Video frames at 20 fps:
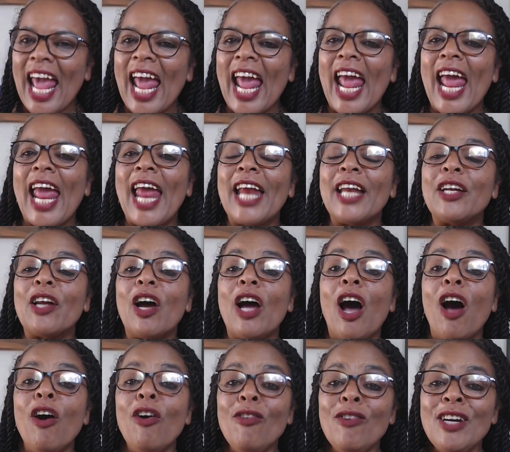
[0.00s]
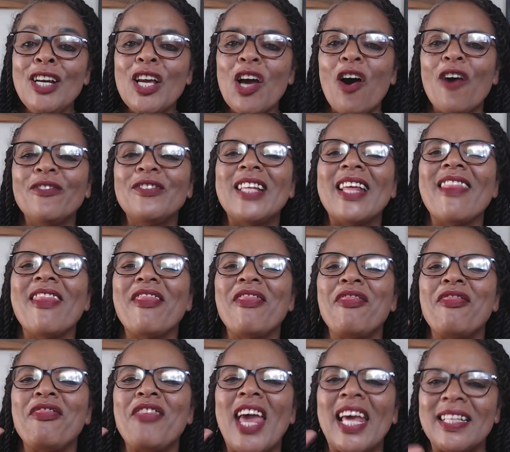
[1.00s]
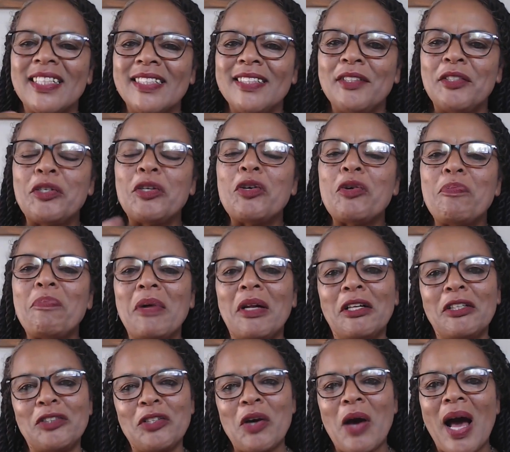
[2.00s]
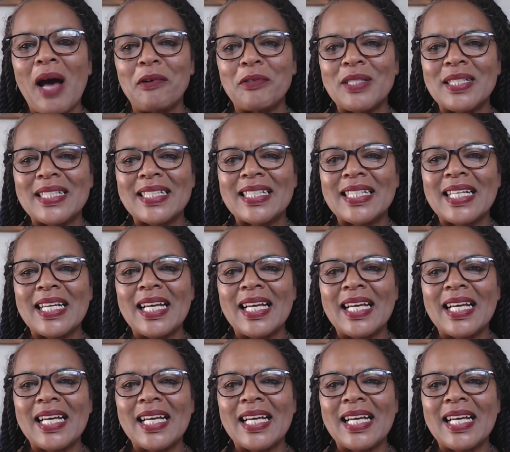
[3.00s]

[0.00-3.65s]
and only after that do you build your house.